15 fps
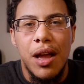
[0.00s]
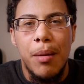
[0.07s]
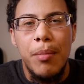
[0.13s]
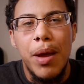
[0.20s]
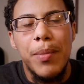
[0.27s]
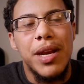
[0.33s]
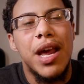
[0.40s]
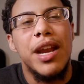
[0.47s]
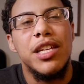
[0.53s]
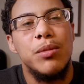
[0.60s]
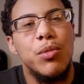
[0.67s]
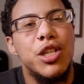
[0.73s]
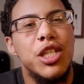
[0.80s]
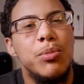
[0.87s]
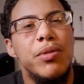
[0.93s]
Maybe not as
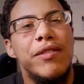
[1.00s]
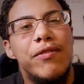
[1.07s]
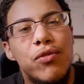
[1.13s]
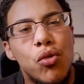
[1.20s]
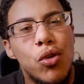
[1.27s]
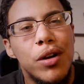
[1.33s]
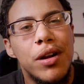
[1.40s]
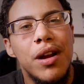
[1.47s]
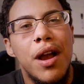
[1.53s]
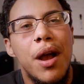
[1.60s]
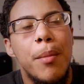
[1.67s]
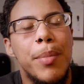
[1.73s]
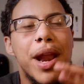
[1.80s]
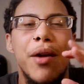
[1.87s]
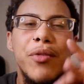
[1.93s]
much as before,
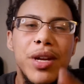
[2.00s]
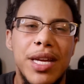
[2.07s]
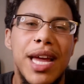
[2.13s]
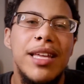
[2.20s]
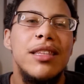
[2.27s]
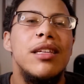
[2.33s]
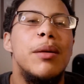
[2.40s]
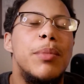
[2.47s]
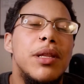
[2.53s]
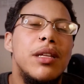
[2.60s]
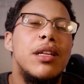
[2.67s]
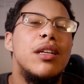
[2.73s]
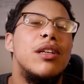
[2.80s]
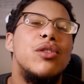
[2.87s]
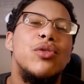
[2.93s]
but I regained the
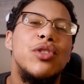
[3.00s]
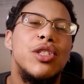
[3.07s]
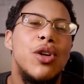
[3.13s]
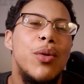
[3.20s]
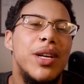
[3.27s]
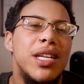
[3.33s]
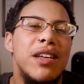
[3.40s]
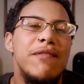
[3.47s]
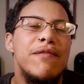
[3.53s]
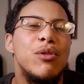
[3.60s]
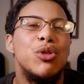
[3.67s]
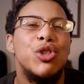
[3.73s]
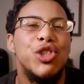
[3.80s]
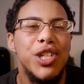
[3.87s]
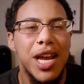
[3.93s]
ability to do so and didn't
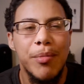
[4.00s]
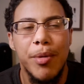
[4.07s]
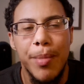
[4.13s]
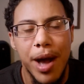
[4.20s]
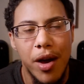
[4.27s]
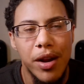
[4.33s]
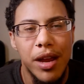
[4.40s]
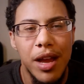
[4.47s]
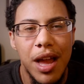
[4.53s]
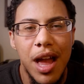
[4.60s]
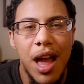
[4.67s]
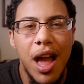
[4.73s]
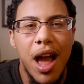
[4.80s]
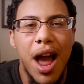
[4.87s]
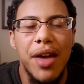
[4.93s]
feel shame about it.
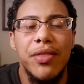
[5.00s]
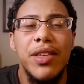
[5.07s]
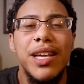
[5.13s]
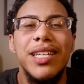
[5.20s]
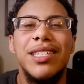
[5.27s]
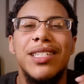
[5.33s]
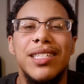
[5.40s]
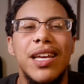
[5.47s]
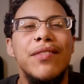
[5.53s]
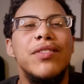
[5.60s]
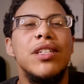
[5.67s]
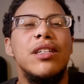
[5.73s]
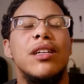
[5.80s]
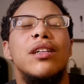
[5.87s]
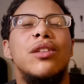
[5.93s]
I think it's safe
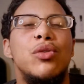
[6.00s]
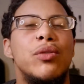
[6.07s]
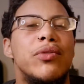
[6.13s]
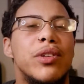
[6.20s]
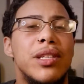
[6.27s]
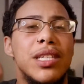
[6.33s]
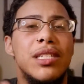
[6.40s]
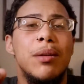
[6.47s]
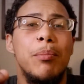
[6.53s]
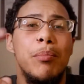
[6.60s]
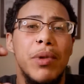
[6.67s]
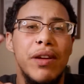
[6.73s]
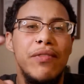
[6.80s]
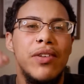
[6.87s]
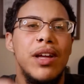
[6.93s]
to conclude for this
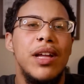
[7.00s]
myth